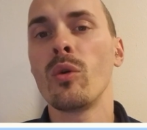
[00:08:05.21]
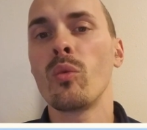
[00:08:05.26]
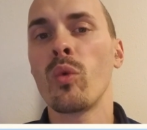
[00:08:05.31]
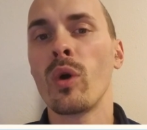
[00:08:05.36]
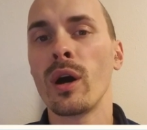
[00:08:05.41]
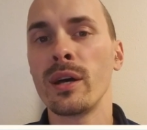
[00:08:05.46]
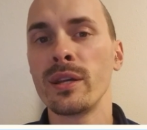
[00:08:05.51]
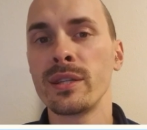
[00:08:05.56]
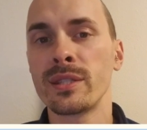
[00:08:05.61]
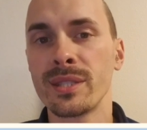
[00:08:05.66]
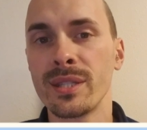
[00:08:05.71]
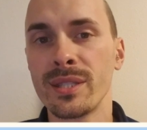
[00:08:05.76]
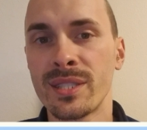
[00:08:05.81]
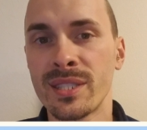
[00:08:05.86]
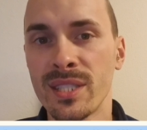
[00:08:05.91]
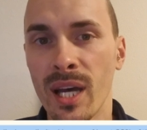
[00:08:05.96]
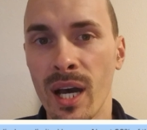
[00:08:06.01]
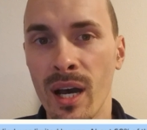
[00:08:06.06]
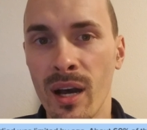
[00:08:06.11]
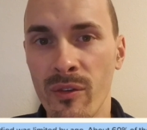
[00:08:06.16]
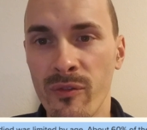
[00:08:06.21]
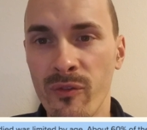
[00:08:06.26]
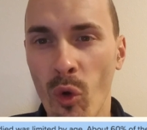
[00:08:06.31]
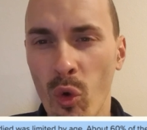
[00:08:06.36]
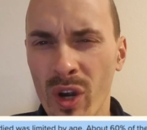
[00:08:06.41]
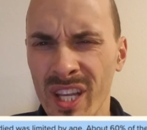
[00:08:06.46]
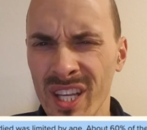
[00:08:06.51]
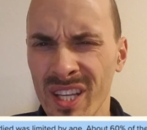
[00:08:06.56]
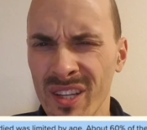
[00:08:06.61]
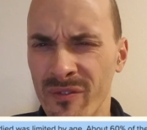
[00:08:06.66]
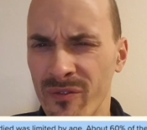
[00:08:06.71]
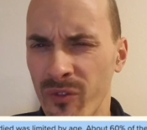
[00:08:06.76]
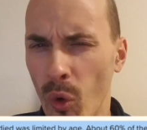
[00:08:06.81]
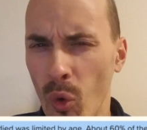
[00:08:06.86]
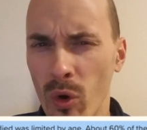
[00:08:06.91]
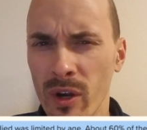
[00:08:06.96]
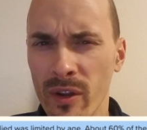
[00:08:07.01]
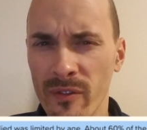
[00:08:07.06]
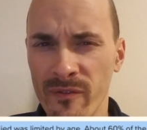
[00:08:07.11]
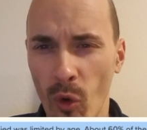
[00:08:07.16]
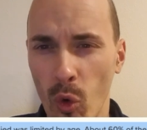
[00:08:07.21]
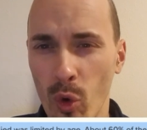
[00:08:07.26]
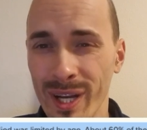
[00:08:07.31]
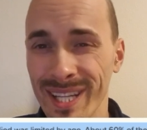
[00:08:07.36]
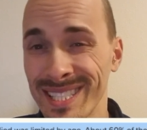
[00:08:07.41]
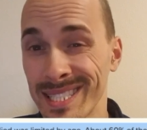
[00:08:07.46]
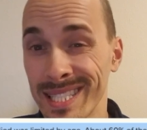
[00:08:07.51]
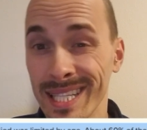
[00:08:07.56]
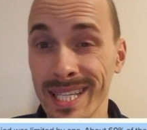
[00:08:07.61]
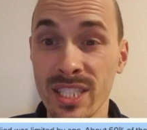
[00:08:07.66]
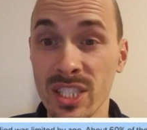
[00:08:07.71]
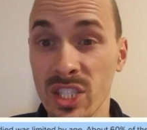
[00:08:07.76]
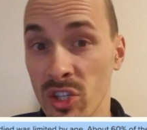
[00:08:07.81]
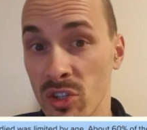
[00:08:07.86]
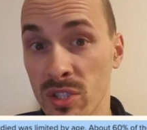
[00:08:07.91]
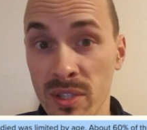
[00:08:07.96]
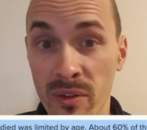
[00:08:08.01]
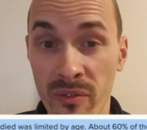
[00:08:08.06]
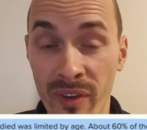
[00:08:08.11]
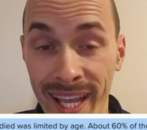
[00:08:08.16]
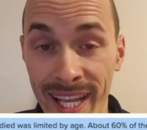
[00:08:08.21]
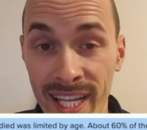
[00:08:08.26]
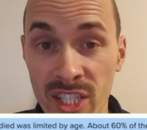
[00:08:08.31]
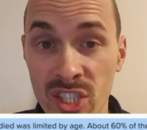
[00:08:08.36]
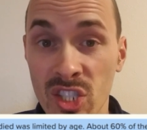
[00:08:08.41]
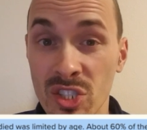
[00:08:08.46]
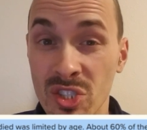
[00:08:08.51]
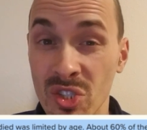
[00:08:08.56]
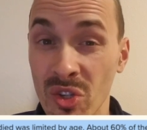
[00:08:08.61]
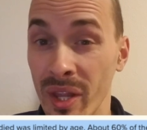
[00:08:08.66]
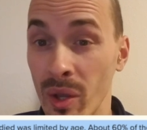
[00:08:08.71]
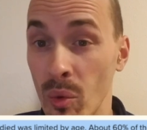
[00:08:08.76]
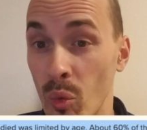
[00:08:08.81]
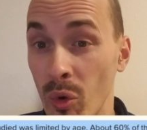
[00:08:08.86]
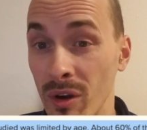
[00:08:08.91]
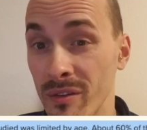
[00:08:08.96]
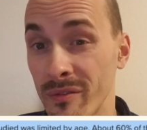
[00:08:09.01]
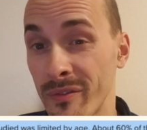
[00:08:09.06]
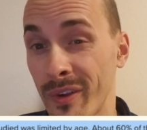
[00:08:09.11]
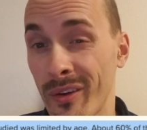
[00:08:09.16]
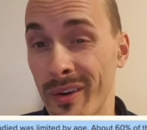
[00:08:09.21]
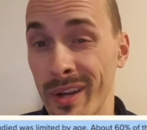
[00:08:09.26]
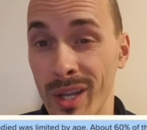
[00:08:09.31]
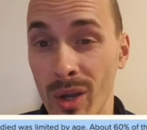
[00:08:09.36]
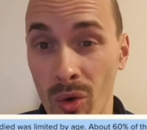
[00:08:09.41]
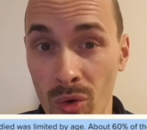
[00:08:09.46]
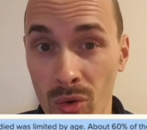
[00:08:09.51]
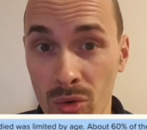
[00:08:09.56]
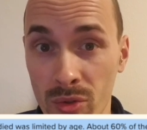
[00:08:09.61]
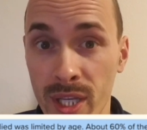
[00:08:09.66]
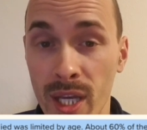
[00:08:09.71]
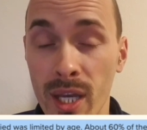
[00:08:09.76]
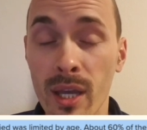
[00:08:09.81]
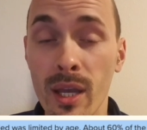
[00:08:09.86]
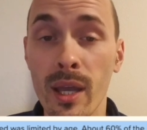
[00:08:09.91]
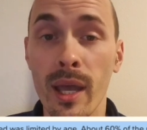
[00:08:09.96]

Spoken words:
was 44 to 46 years of age, so they weren't very old.